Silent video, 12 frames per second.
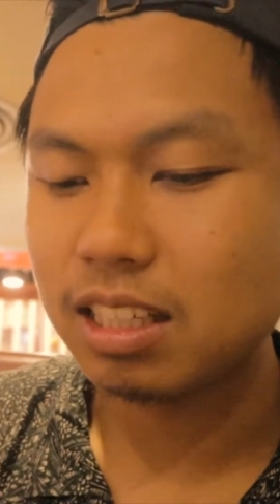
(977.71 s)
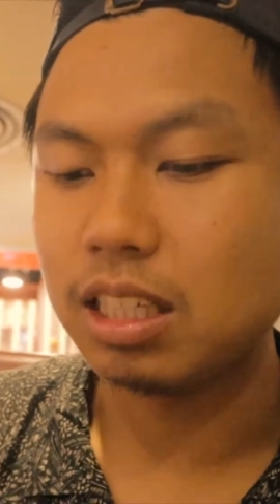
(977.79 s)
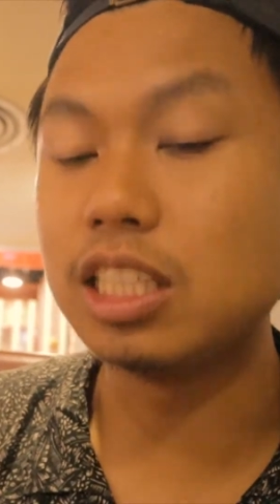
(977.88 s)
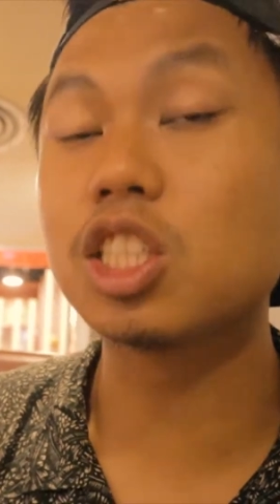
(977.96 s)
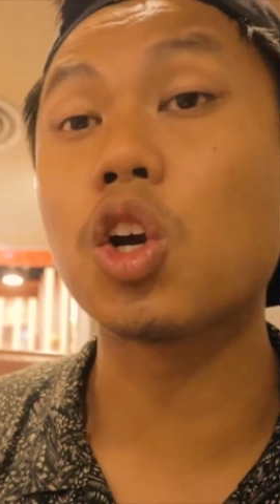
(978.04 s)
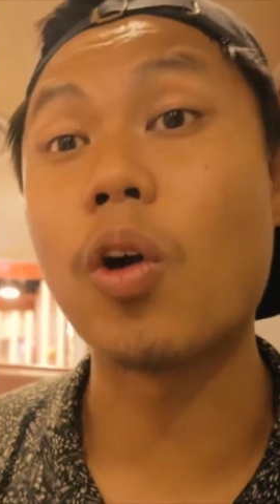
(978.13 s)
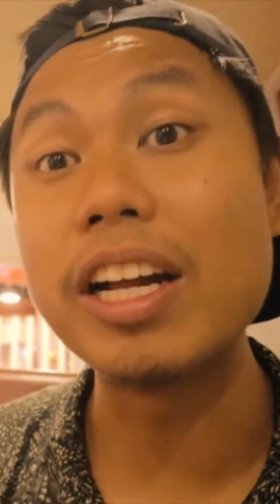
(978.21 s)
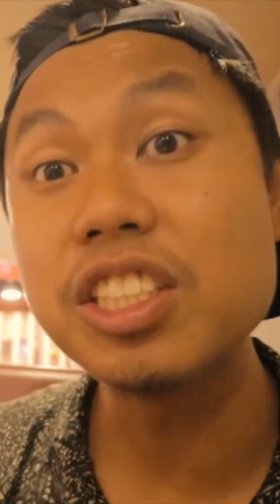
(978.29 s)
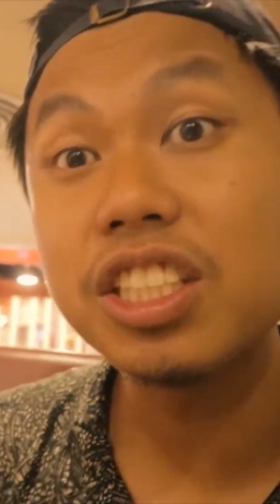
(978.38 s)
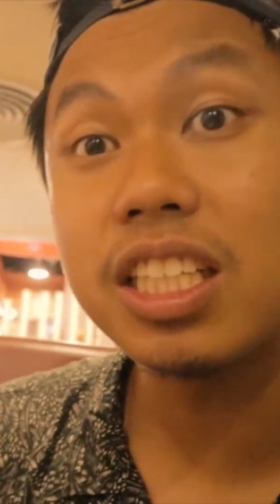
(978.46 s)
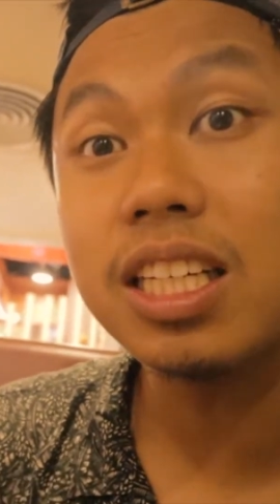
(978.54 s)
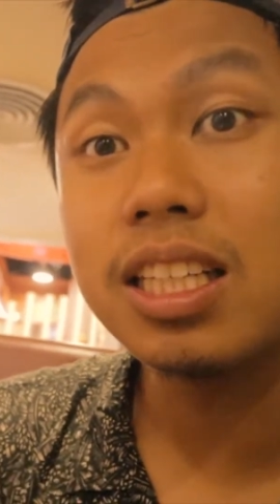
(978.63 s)
It's
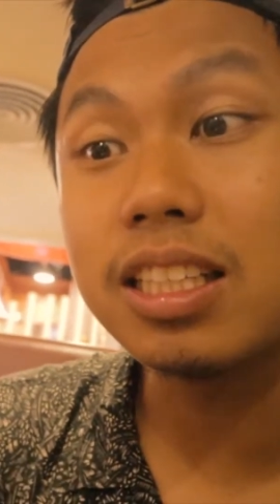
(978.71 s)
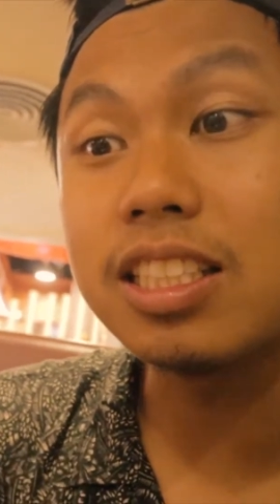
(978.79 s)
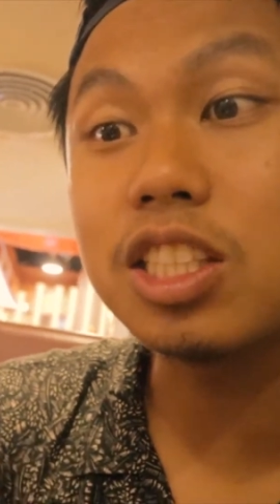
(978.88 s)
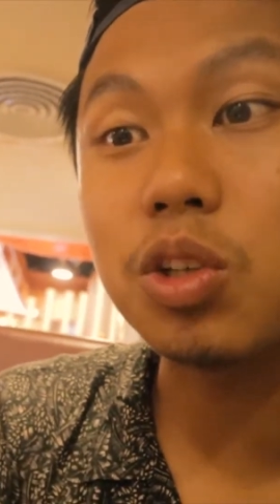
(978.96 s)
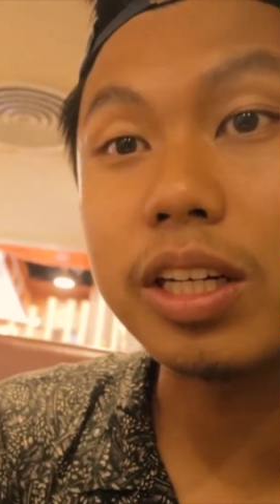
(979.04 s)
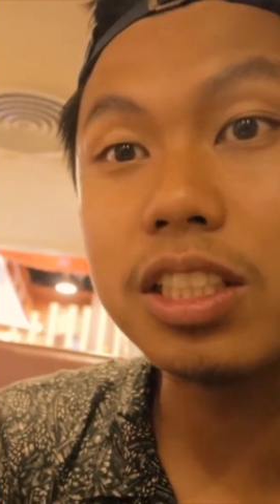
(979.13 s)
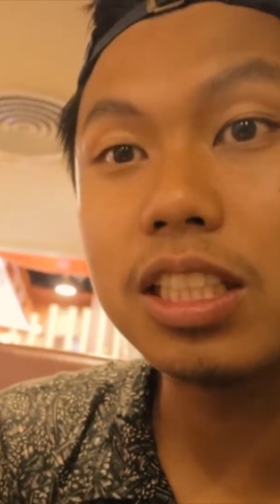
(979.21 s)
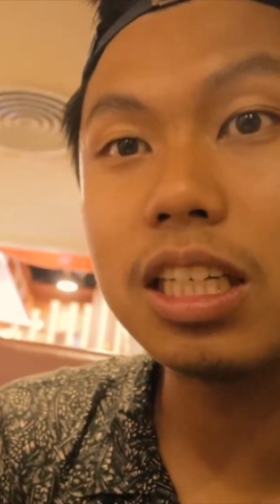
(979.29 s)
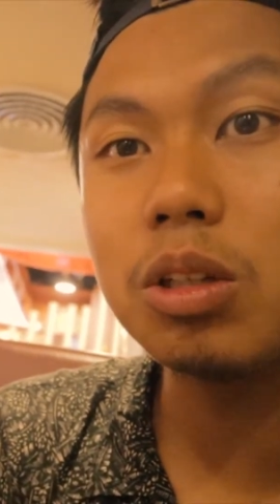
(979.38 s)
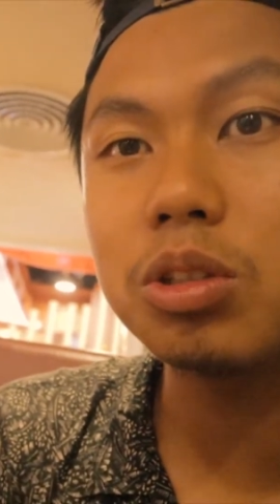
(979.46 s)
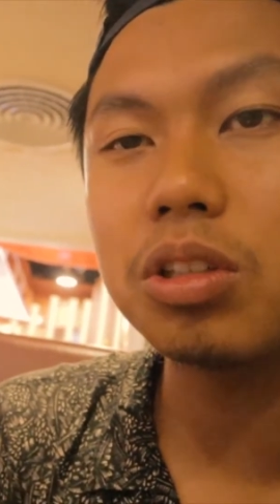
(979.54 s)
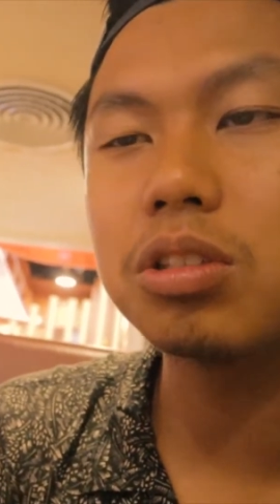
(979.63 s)
crunchy. This is crunchy.
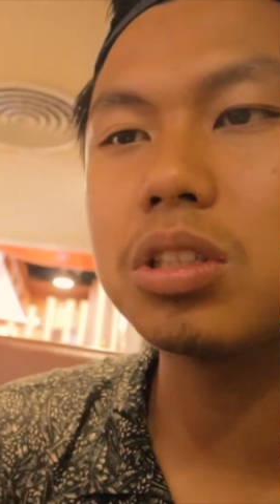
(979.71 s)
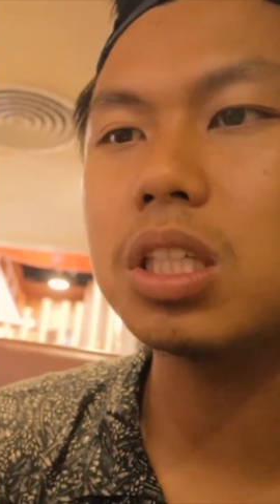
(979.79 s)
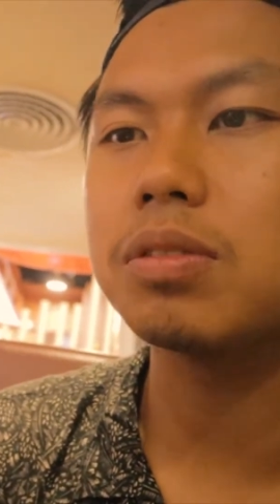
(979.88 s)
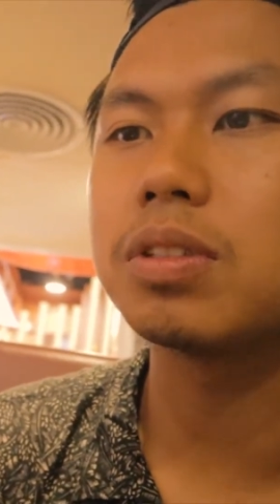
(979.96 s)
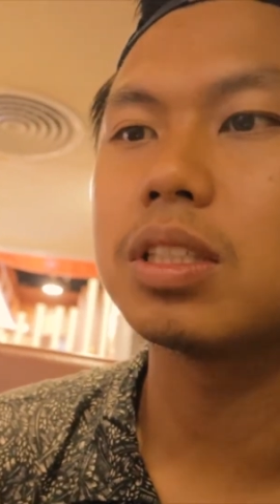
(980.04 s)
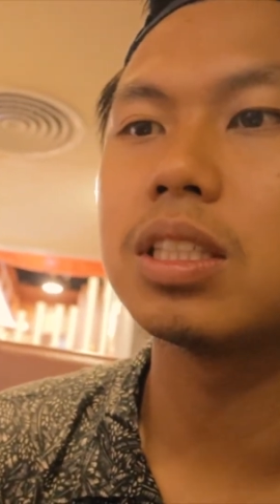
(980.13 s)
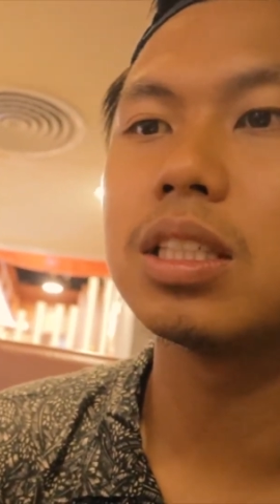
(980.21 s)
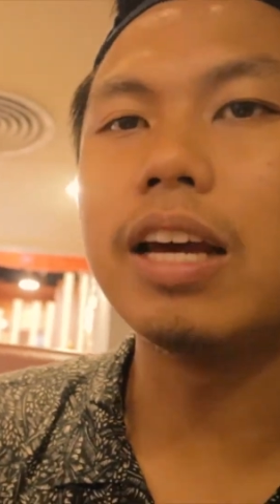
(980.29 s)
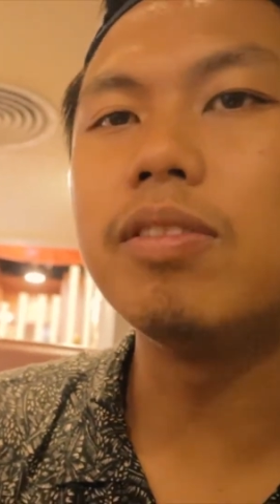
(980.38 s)
It looks so soft.